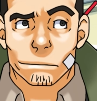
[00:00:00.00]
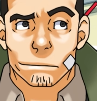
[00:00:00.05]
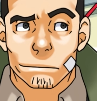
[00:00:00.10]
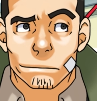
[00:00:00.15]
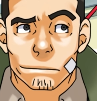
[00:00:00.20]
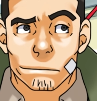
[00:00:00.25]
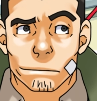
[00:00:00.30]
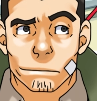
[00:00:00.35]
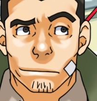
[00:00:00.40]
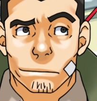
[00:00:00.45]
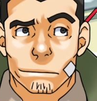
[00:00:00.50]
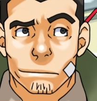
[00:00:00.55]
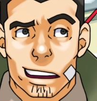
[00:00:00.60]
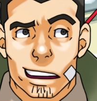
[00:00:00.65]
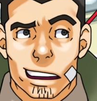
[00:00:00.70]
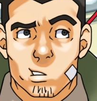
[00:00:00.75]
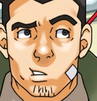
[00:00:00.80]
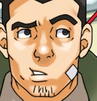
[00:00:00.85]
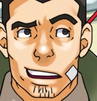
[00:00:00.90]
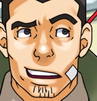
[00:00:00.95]
Bingo!
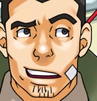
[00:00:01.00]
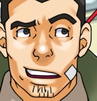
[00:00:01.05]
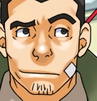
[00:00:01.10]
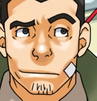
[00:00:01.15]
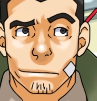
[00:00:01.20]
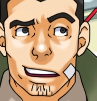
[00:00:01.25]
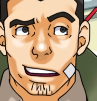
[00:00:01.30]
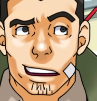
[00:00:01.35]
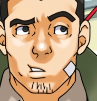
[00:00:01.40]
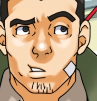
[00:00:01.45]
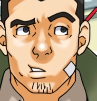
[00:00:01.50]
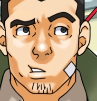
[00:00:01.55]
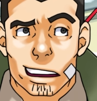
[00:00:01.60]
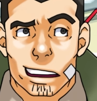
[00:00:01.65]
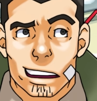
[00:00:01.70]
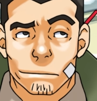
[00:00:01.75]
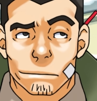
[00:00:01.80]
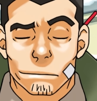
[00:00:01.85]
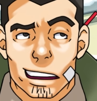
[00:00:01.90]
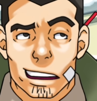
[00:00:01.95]

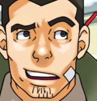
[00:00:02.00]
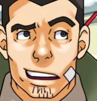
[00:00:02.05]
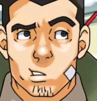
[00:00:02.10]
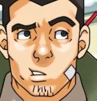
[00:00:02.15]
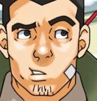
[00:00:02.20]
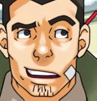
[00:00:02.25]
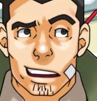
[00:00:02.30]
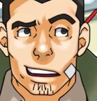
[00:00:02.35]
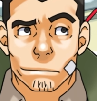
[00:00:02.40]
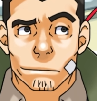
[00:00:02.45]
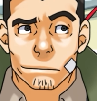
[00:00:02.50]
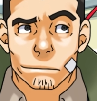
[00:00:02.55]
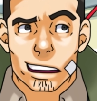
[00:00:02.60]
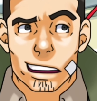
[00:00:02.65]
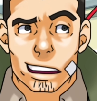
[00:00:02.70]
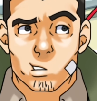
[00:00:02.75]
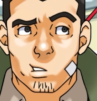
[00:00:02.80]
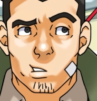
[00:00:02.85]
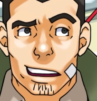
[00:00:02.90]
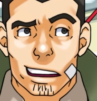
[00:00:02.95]
Where did the killer
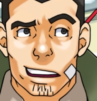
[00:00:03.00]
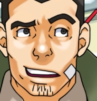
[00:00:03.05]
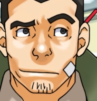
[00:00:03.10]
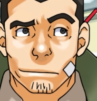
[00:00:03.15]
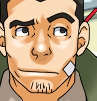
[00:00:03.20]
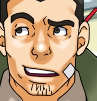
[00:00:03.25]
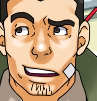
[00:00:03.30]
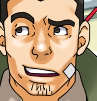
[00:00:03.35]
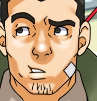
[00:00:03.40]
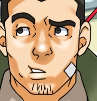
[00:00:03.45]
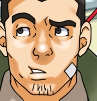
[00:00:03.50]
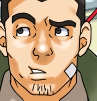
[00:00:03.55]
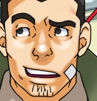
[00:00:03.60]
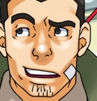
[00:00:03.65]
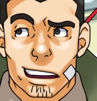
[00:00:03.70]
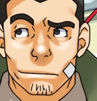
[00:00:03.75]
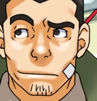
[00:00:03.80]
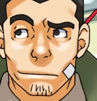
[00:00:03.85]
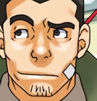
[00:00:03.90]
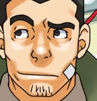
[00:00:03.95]
come from? And
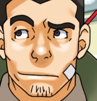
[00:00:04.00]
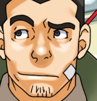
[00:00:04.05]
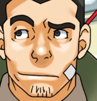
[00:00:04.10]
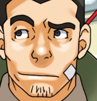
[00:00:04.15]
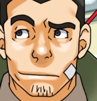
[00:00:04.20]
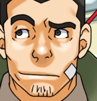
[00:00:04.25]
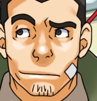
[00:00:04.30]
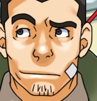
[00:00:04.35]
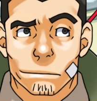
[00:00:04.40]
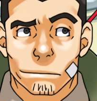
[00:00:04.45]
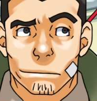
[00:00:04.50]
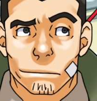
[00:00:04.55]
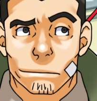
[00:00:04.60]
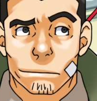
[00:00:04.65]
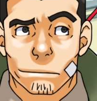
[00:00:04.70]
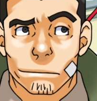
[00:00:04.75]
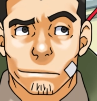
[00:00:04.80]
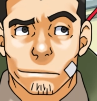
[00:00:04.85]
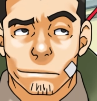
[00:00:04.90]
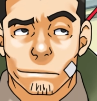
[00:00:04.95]
where did the killer run
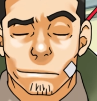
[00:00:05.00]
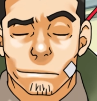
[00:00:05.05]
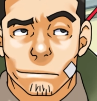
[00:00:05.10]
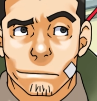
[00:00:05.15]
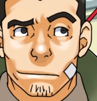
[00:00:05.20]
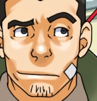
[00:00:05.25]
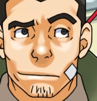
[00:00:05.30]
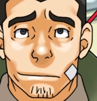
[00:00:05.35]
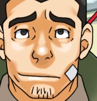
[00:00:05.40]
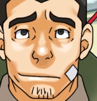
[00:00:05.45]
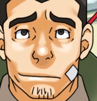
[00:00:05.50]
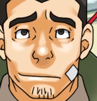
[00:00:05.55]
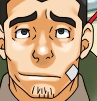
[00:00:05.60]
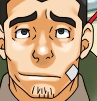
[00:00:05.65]
off to?